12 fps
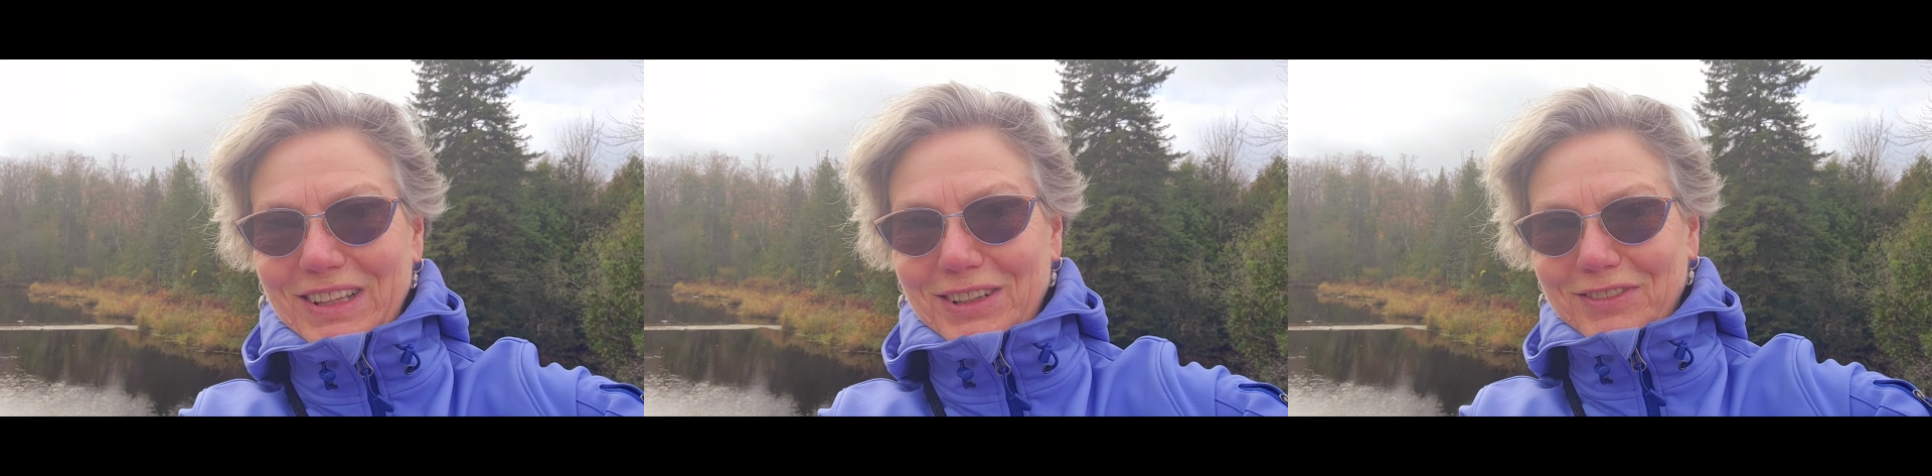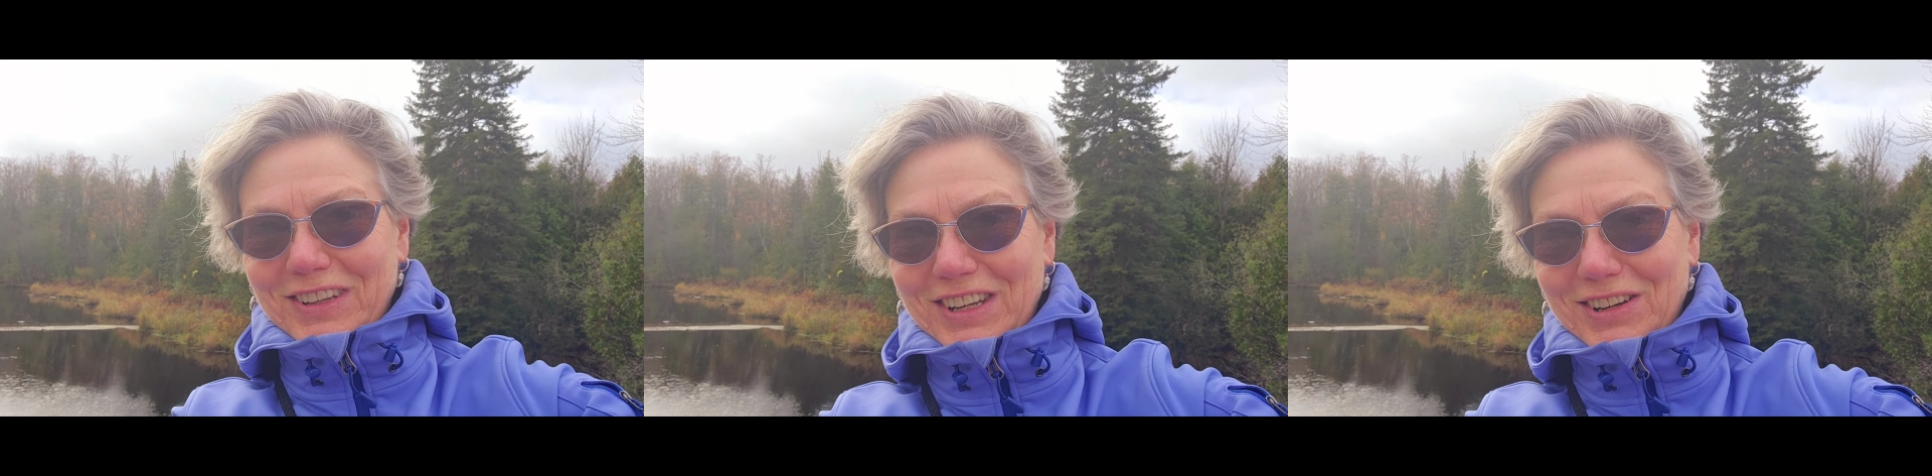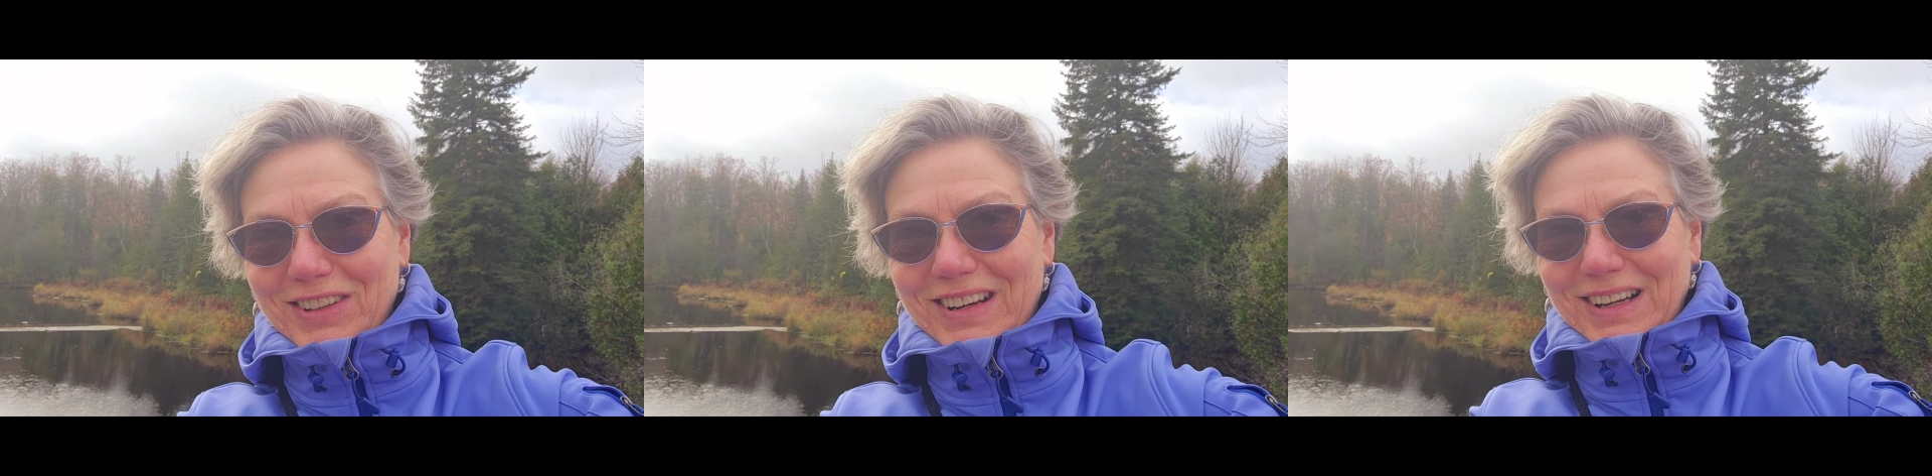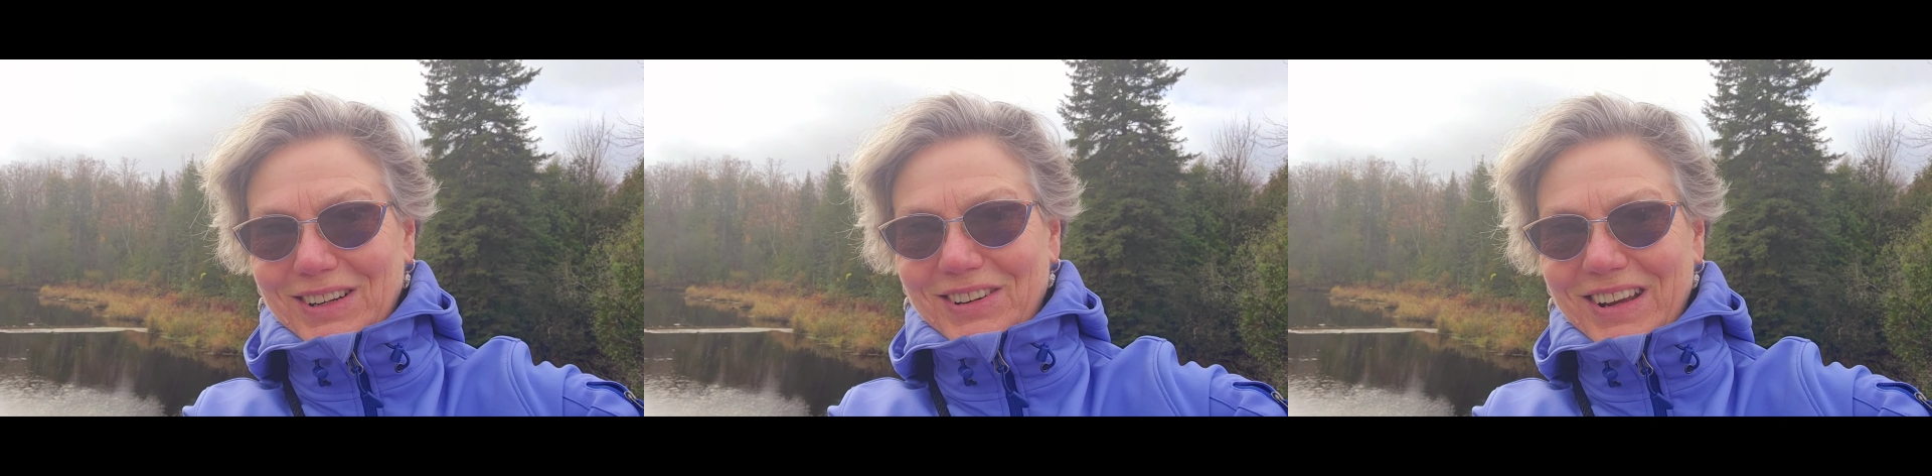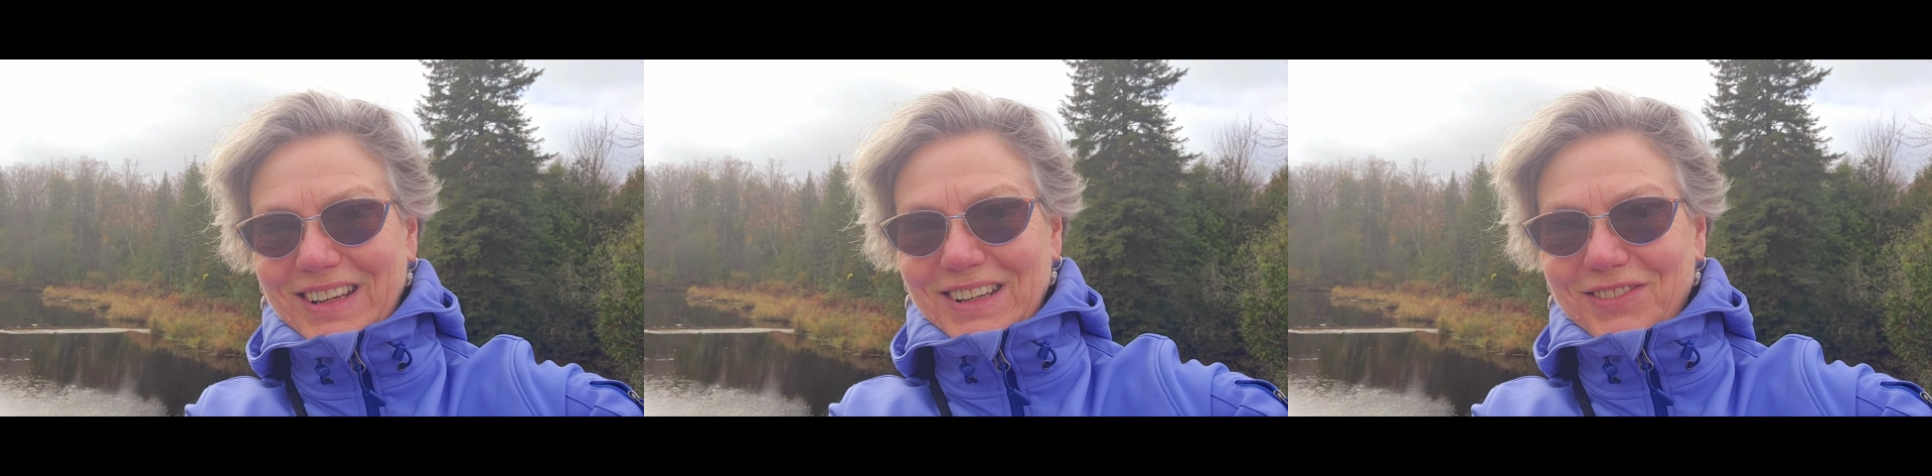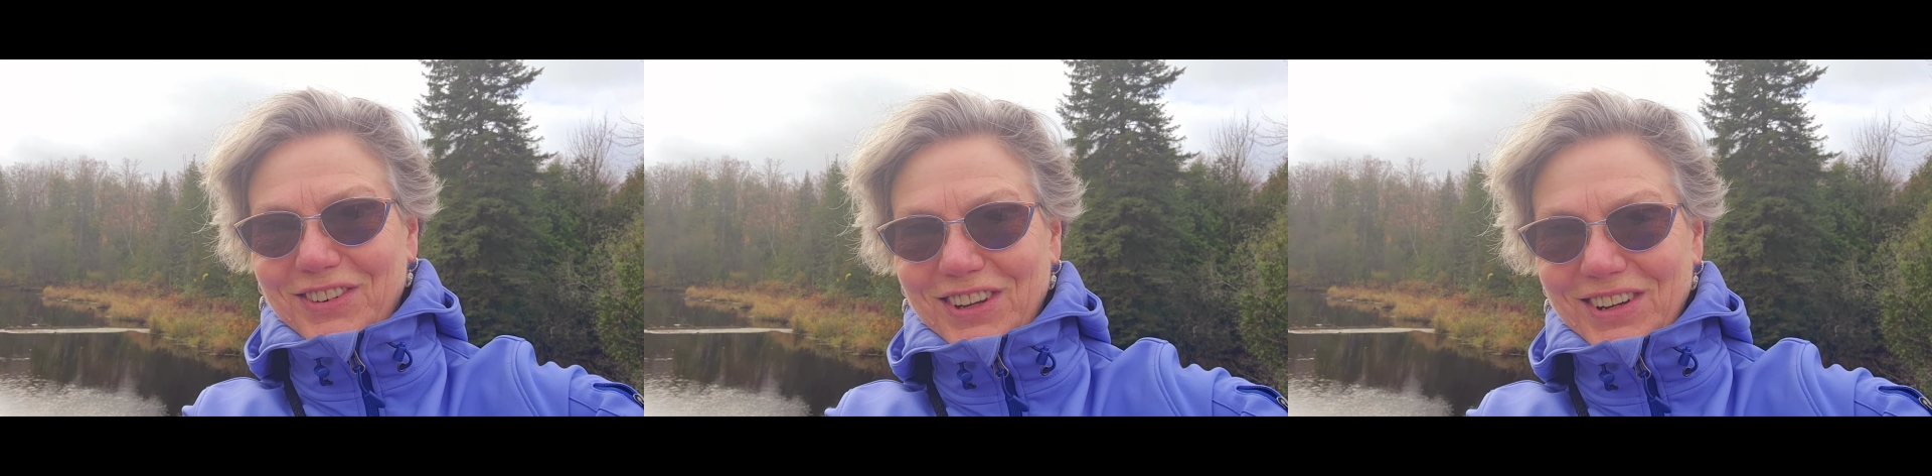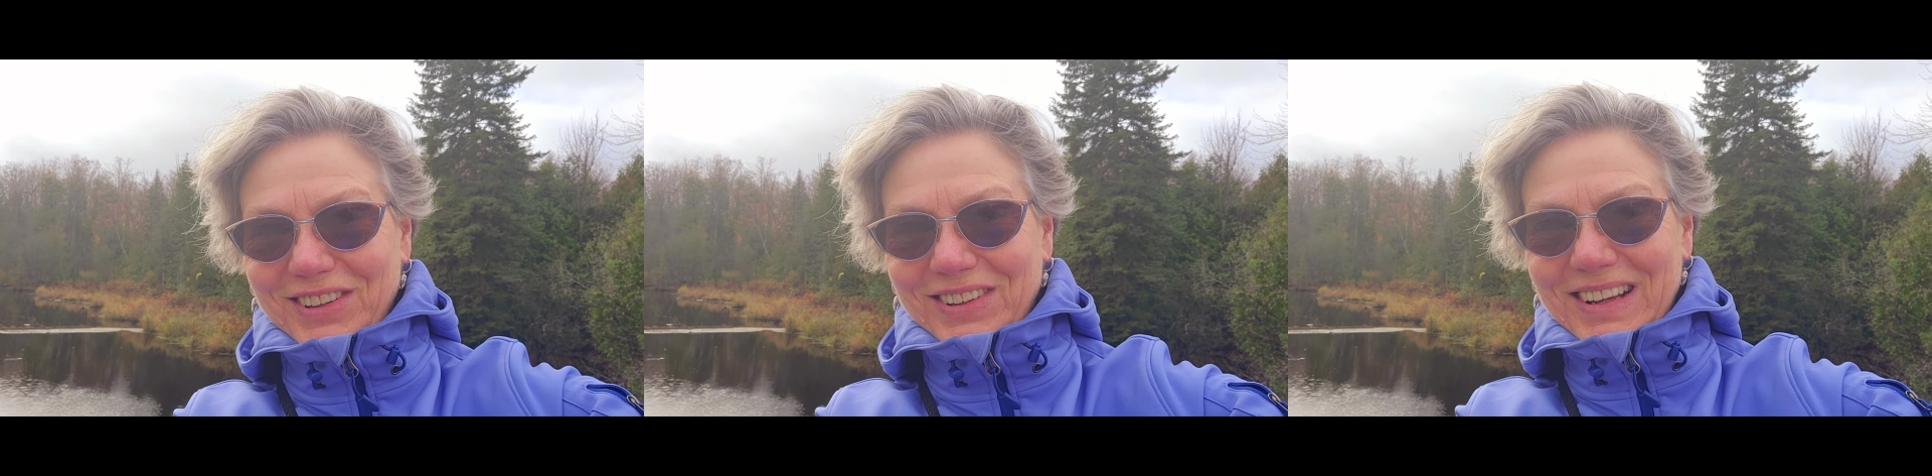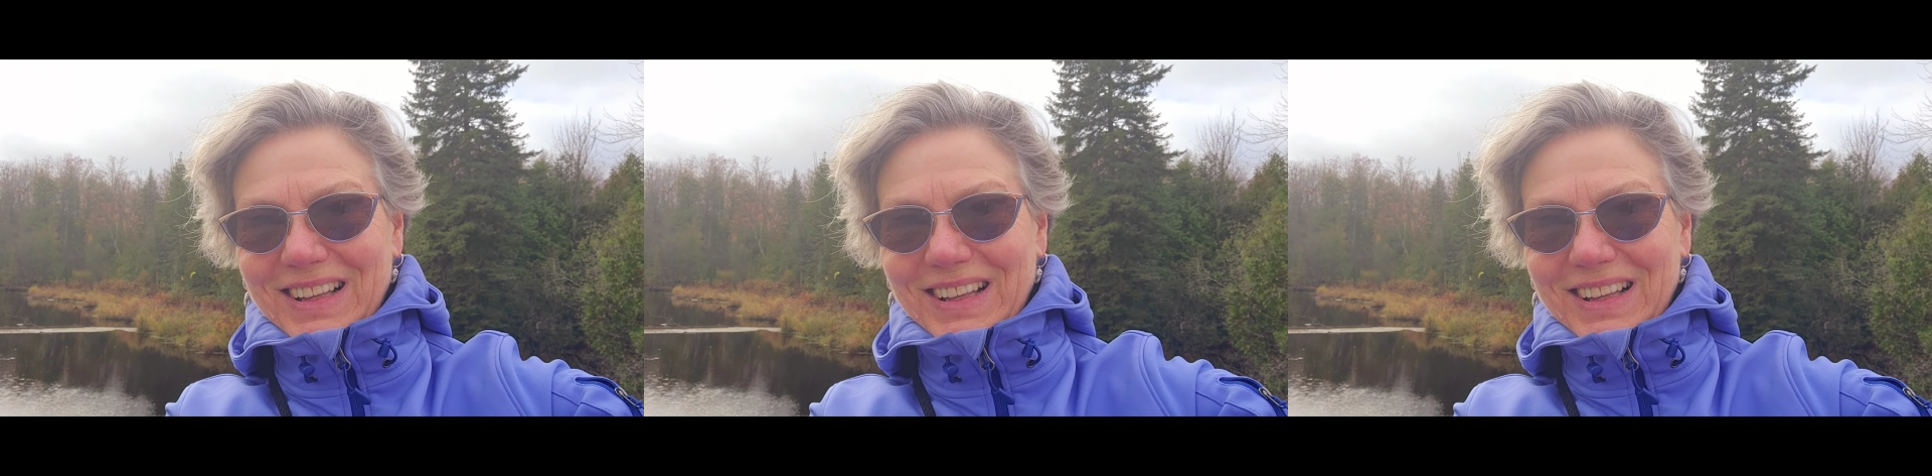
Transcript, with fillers: little video that I created for you.